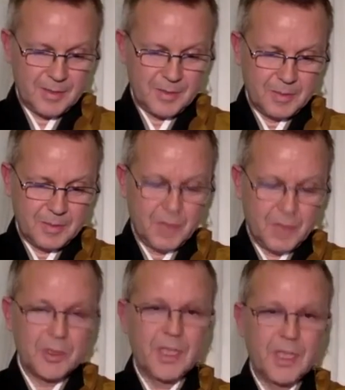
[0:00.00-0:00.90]

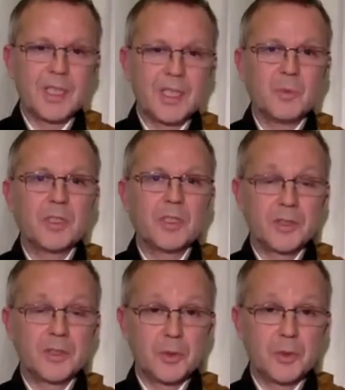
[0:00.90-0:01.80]
Mountain and Water
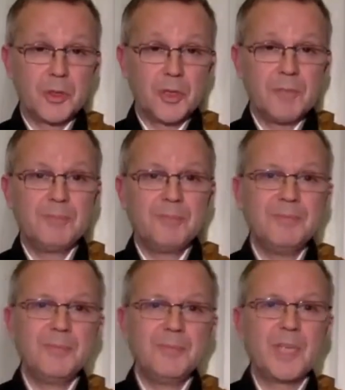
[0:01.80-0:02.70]
Sutra
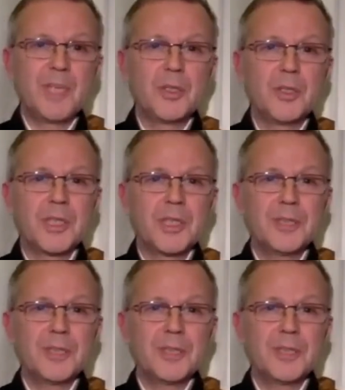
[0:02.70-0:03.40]
by Dogen.